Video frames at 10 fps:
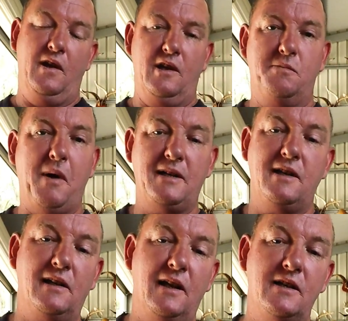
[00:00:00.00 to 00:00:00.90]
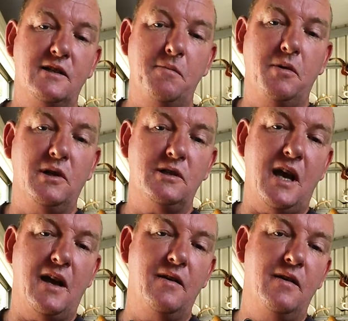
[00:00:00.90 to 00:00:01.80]
It's basically as simple as
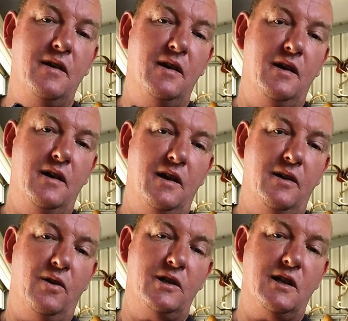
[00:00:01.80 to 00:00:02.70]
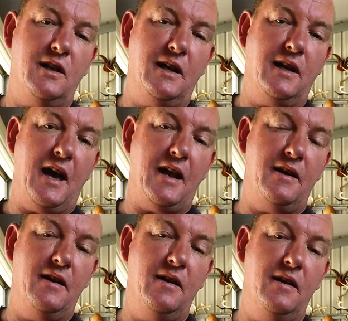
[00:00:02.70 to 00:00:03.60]
that. A nice clean cut
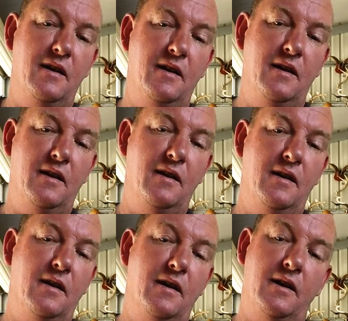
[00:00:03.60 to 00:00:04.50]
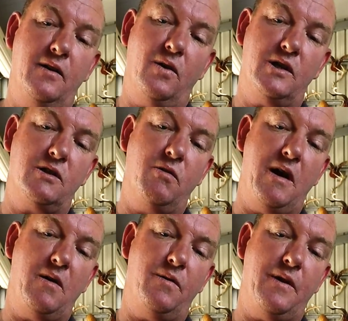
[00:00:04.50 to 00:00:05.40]
and a nice
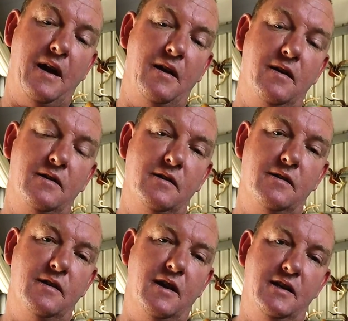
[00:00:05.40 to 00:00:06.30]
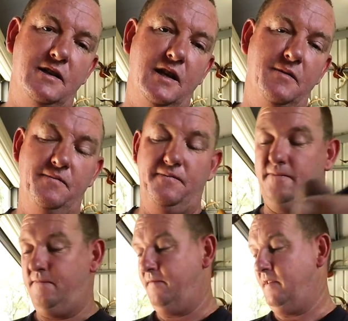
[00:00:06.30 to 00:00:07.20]
squared off end. Easy.
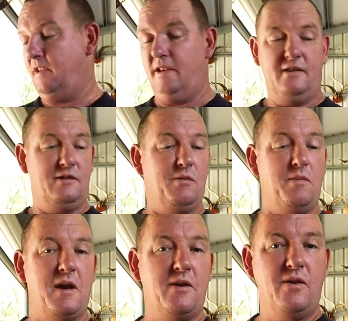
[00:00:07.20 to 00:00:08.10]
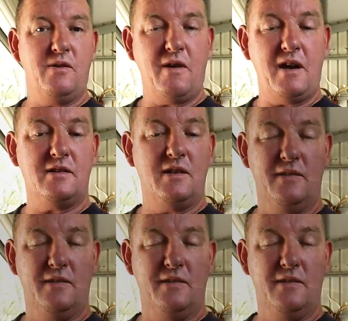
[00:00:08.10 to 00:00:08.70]
So we better do the rest.